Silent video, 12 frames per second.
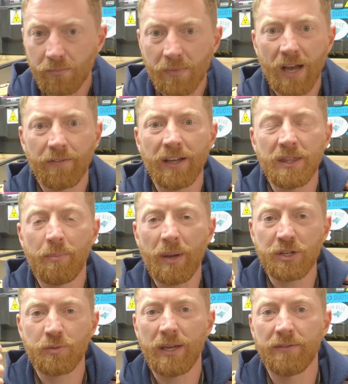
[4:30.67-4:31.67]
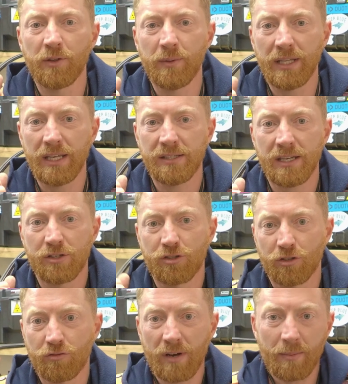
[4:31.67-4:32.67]
I find the best way of doing this is
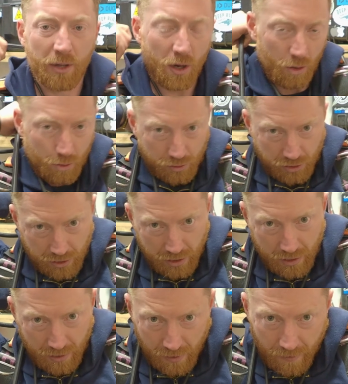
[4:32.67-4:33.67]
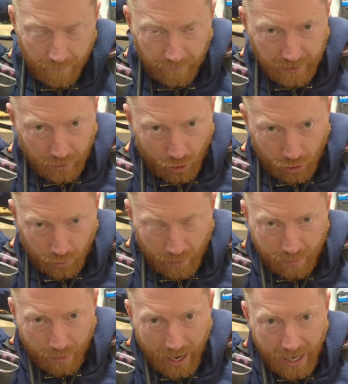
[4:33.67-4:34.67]
to grab the hose, feel all the way
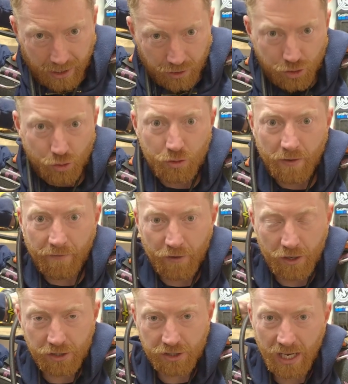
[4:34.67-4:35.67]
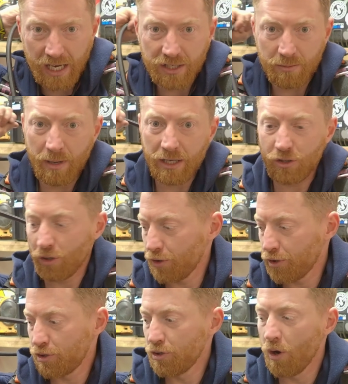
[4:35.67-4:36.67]
back to the first stage and make sure
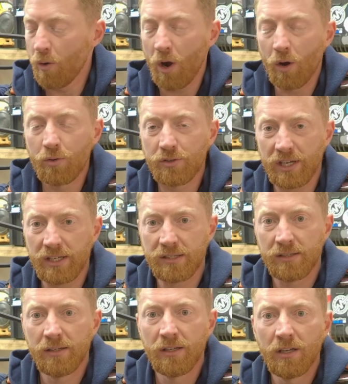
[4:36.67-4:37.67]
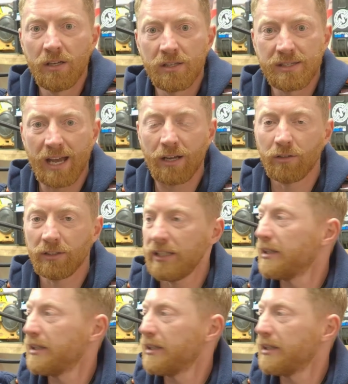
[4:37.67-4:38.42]
there's no hoses tangled in